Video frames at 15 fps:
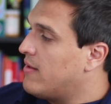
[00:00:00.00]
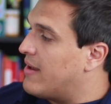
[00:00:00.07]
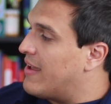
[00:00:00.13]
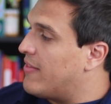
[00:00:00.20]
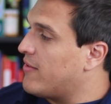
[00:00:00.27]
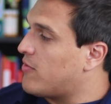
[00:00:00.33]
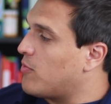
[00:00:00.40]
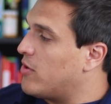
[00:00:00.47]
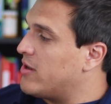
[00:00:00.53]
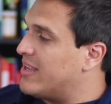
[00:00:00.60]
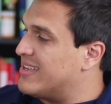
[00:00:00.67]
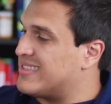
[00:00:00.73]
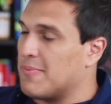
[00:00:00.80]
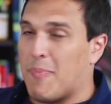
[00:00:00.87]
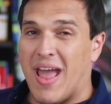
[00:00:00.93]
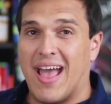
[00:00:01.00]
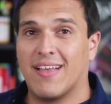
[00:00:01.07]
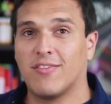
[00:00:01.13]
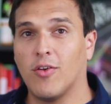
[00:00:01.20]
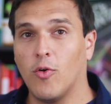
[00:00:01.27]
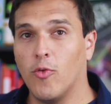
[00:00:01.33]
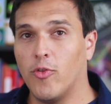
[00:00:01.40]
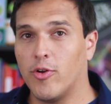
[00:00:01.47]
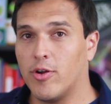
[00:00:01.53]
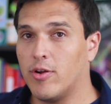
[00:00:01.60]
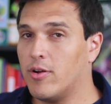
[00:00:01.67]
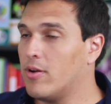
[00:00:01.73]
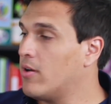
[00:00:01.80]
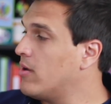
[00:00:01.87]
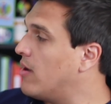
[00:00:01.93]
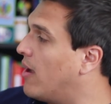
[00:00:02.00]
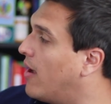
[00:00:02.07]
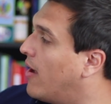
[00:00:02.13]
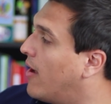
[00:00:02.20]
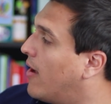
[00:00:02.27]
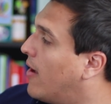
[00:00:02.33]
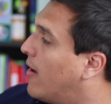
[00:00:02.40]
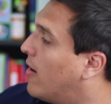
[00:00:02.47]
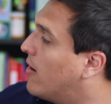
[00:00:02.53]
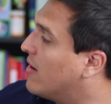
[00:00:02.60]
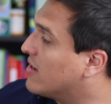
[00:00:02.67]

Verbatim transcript: Now this one is a pass holder uh,